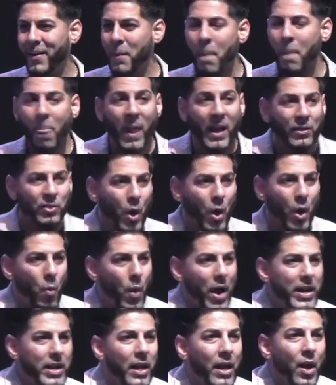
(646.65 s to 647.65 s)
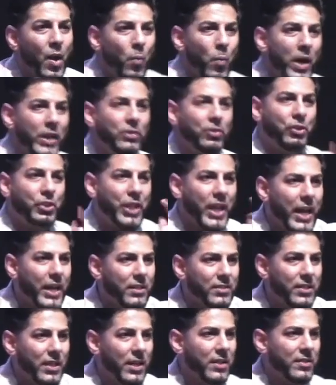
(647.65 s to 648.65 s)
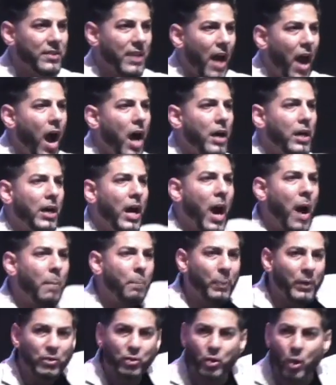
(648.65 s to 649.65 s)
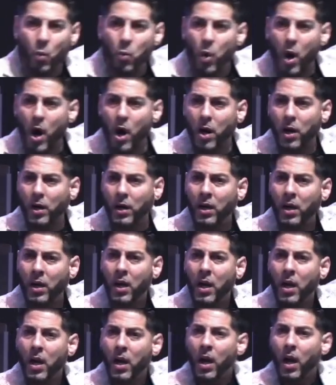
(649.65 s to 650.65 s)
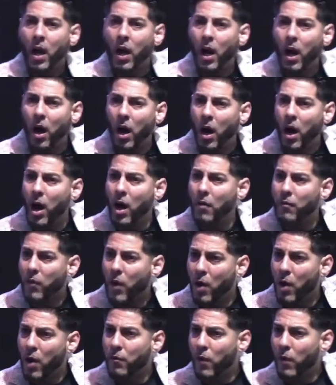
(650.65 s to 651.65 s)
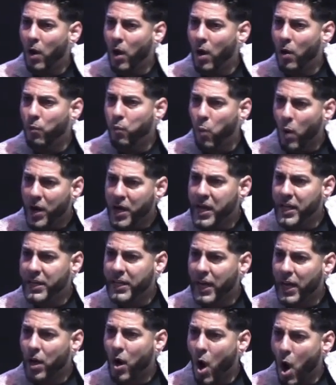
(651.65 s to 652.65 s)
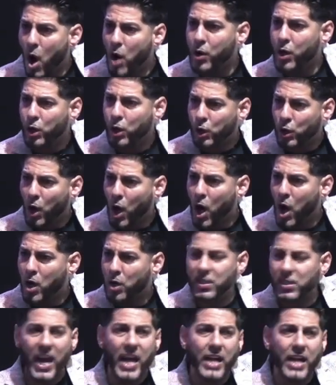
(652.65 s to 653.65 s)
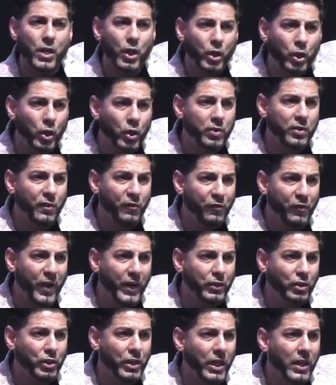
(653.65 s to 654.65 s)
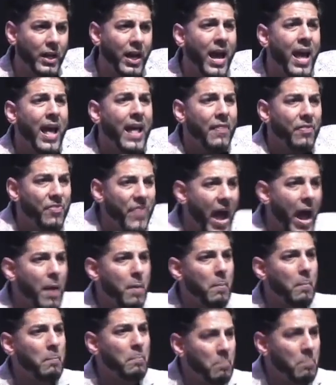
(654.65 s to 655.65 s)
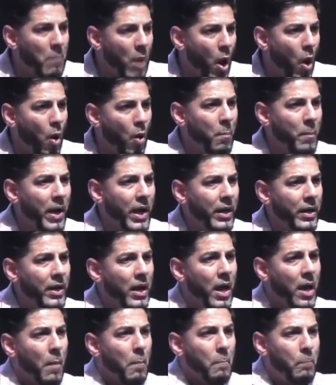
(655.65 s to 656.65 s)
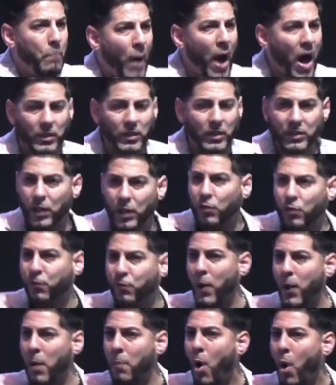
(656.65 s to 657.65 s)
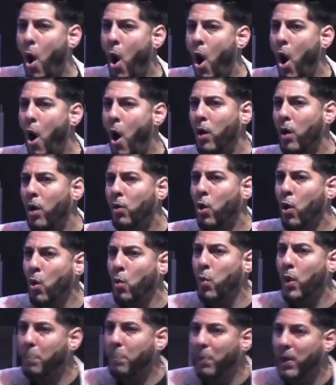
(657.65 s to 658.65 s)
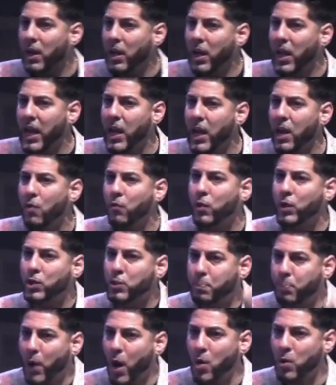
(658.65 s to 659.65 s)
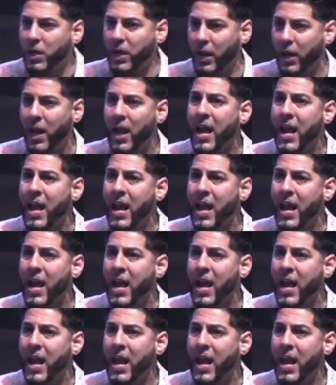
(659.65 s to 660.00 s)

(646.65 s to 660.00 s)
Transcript: So when, when Jesus accomplished the work uh, uh, of, of, of what he did on the cross and the crucifixion, that moment, bondage from all who would believe was broken.